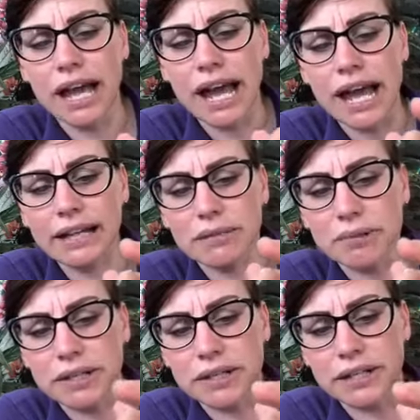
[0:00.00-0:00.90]
help
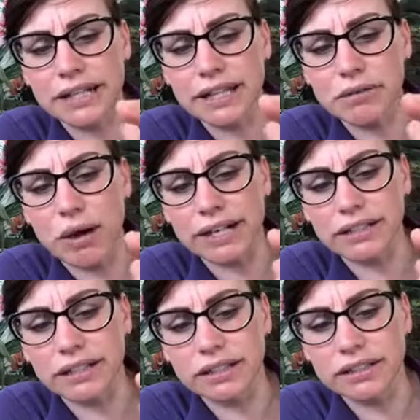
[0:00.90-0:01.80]
her in the
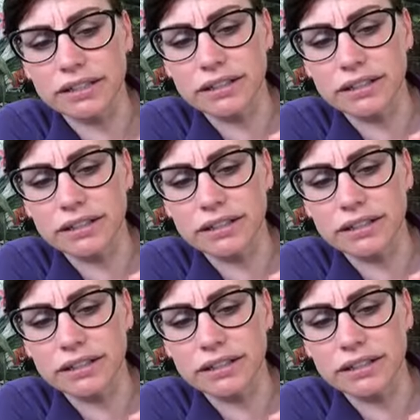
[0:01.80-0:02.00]
wild?